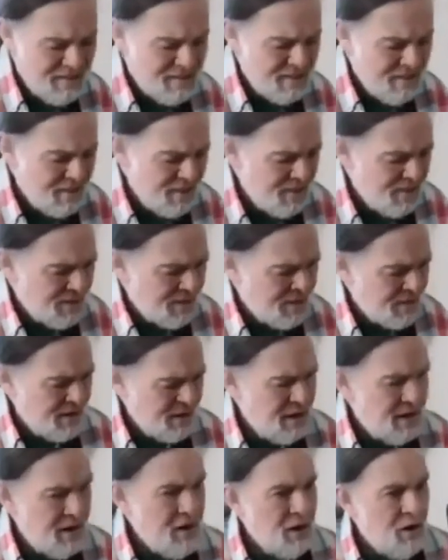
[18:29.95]

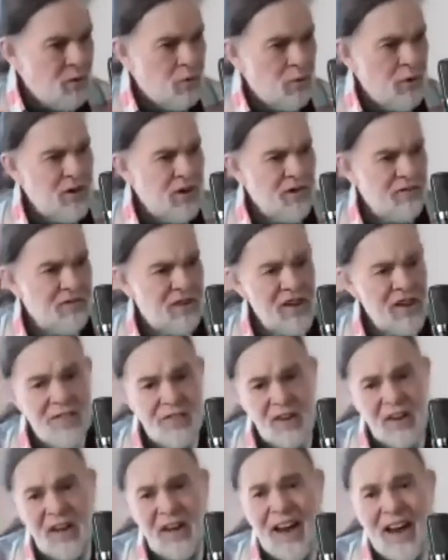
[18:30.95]
With a
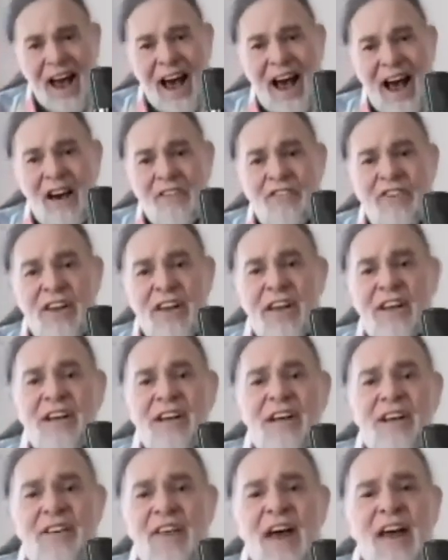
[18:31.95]
viva la
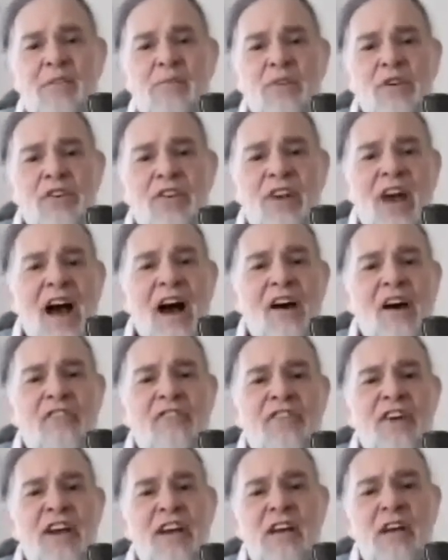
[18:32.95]
vida, that was how
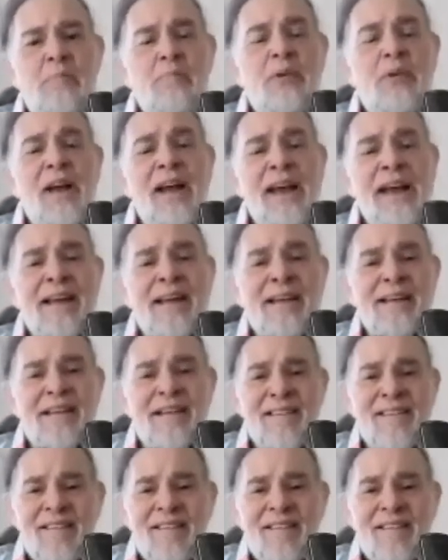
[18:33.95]
fate had planned it.